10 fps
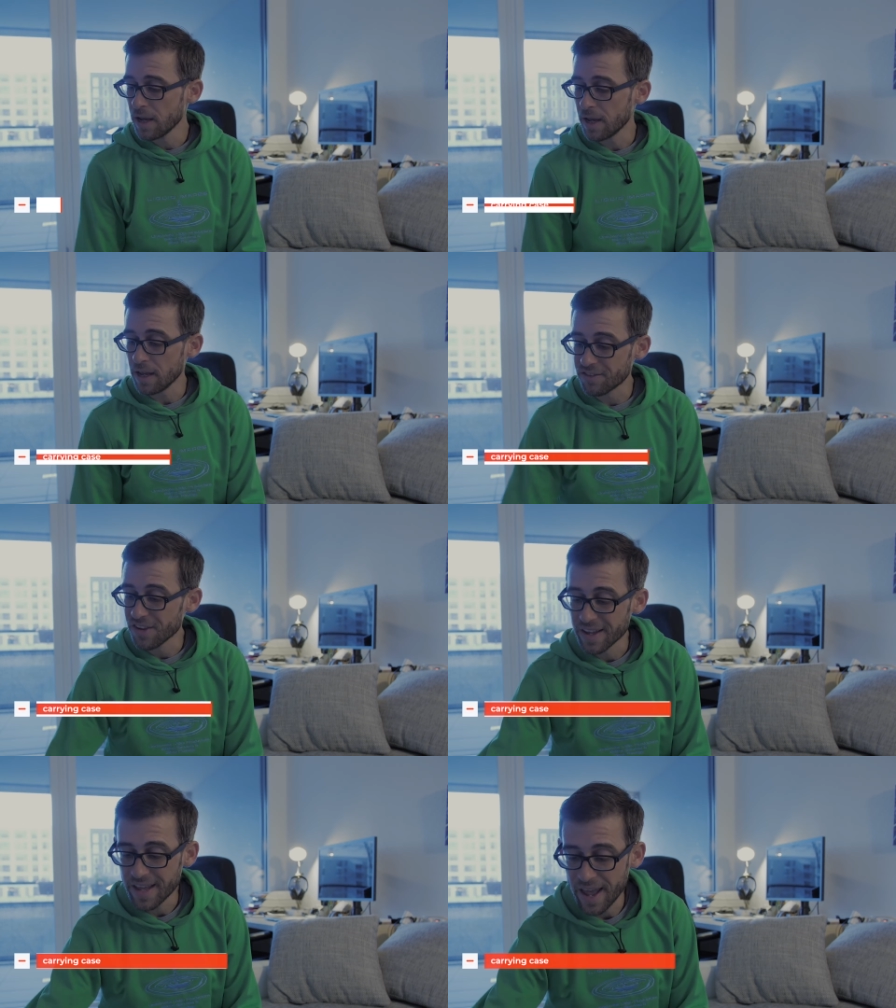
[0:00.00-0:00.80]
its
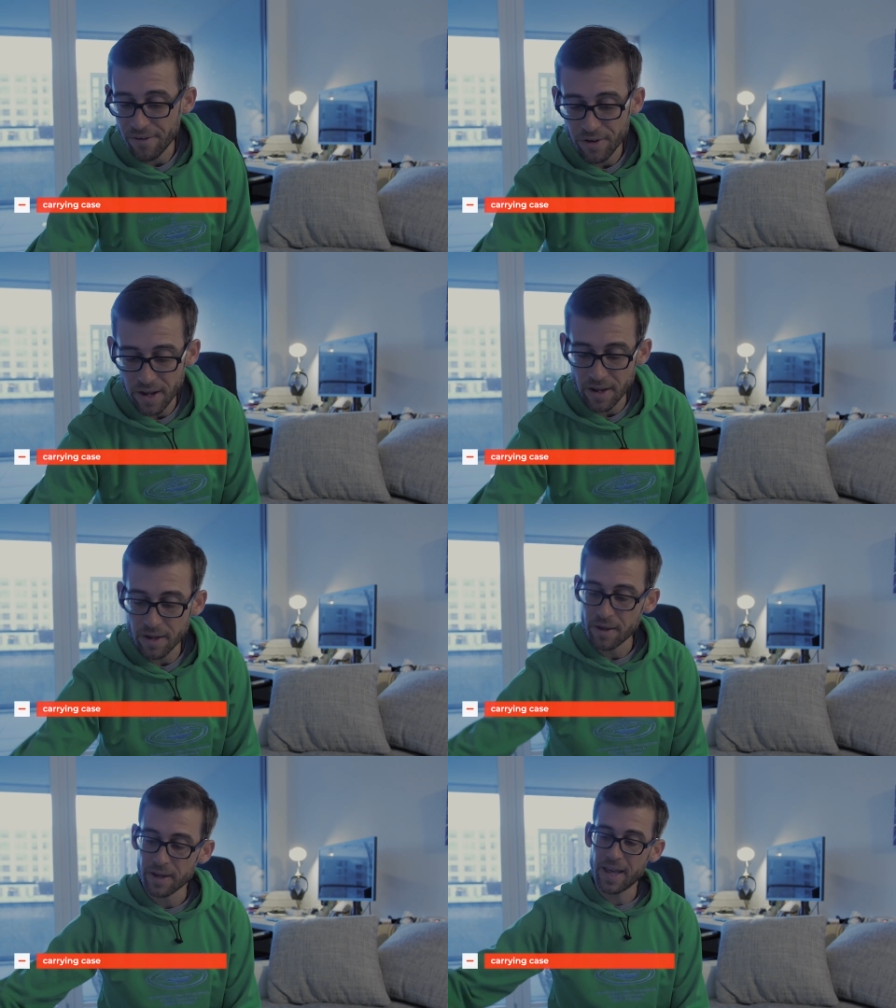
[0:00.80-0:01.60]

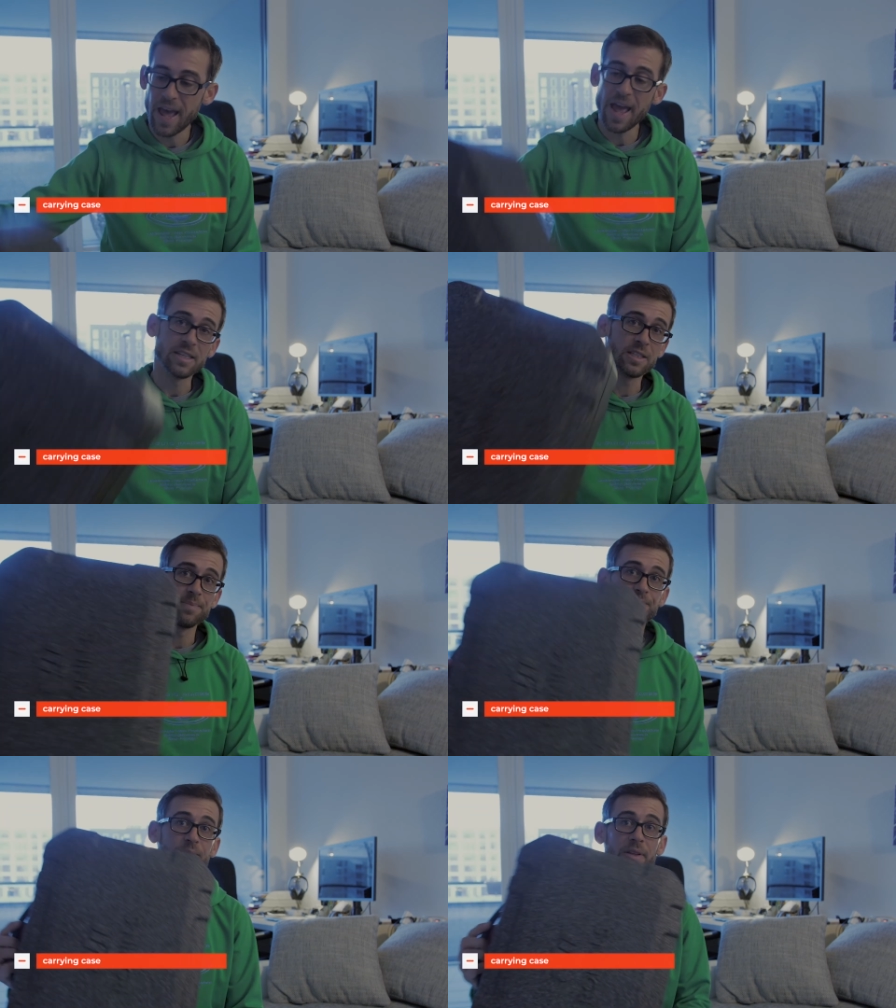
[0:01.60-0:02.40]
carrying case,
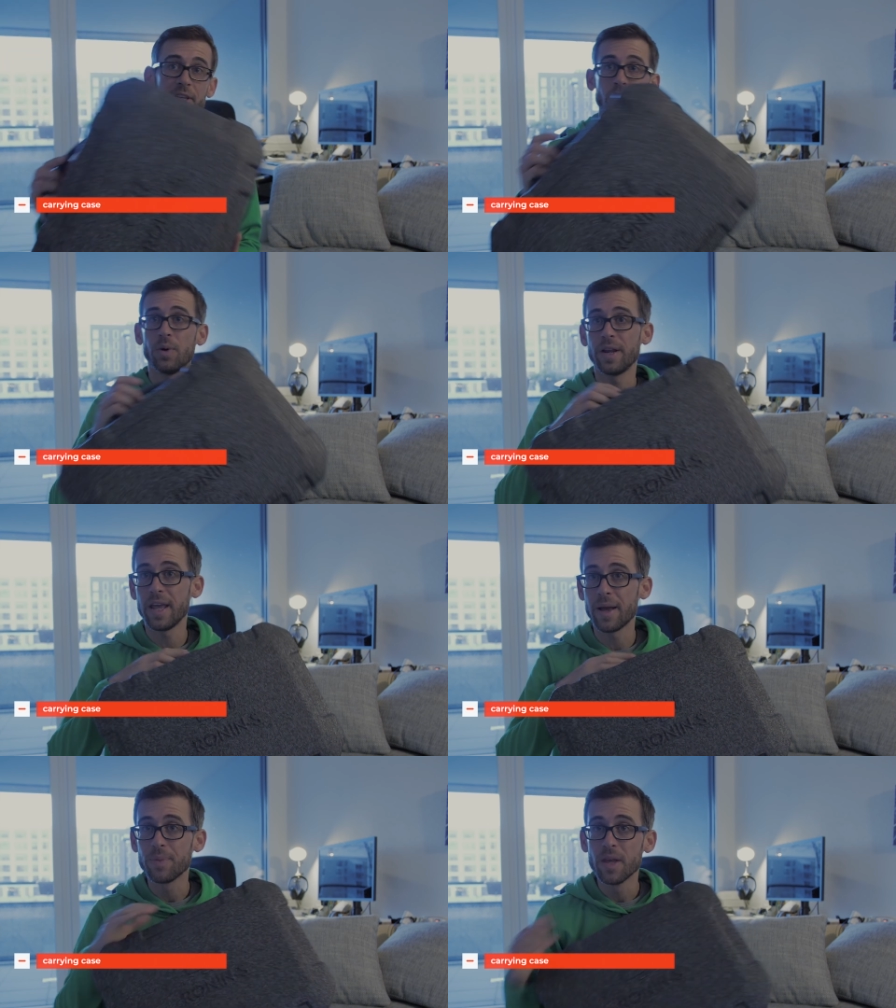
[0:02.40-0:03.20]
this one here.